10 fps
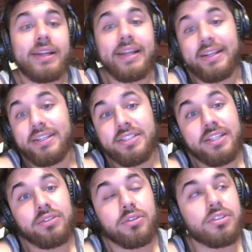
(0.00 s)
And then the
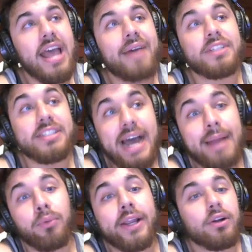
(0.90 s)
Sixers have the
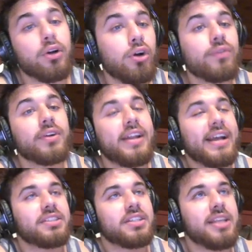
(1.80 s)
tiebreaker over the
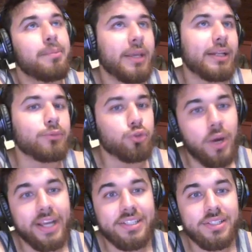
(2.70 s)
Nets because they beat them
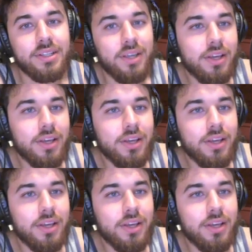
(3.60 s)
twice.